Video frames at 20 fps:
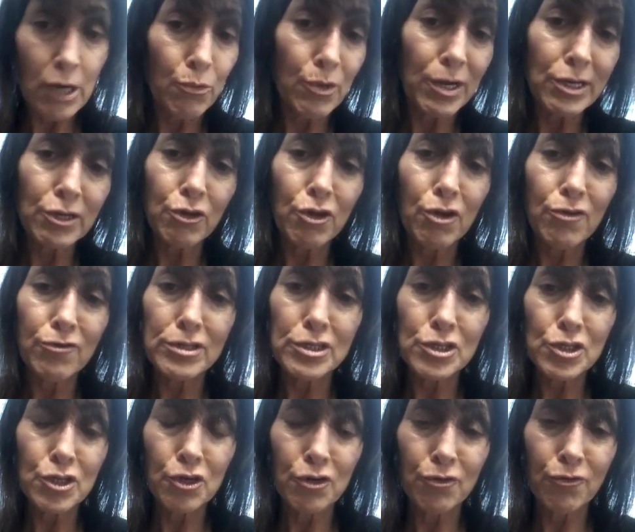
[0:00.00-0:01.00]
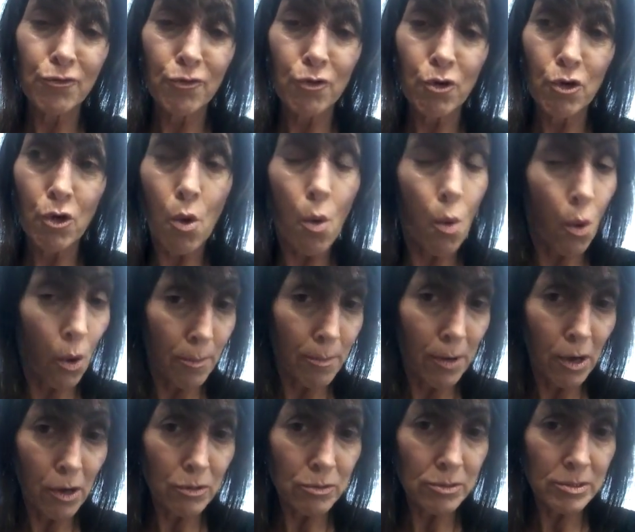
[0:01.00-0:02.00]
Red clover is good for
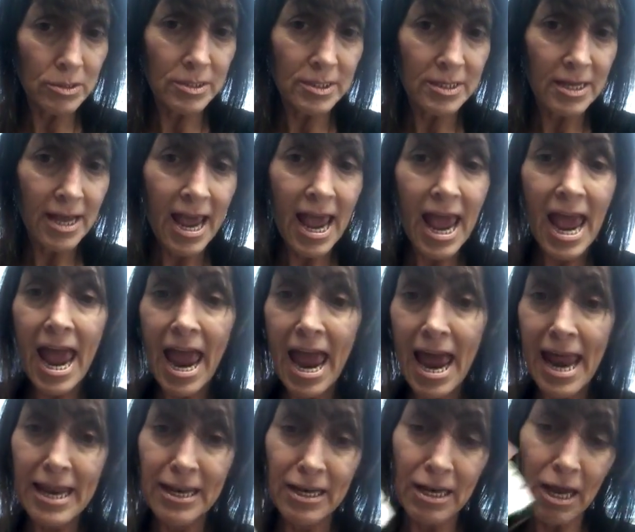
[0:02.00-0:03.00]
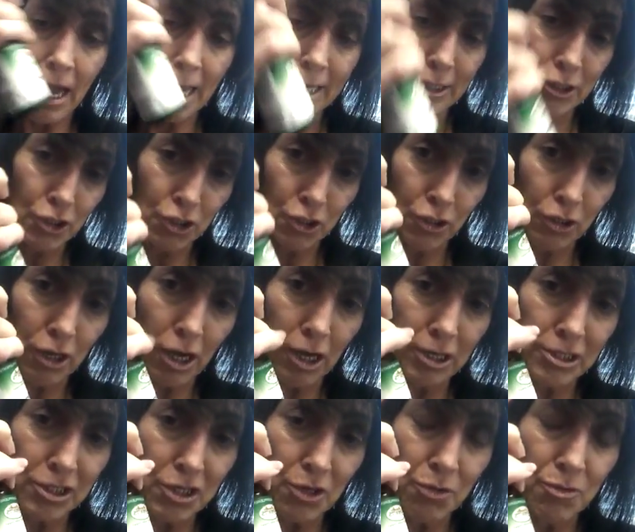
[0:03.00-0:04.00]
hormones, and I took
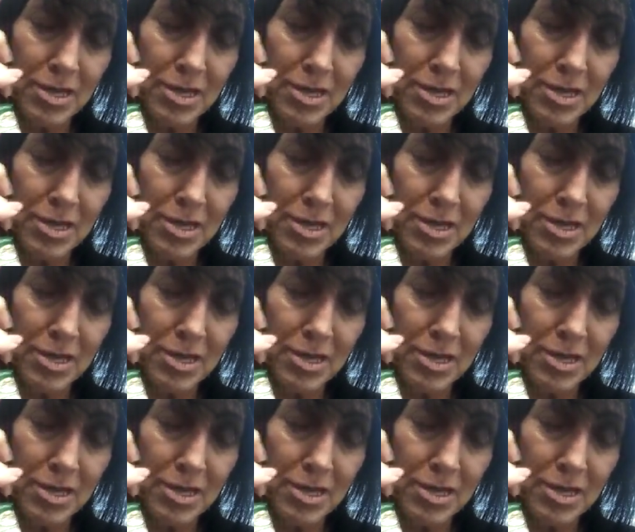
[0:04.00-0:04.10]
also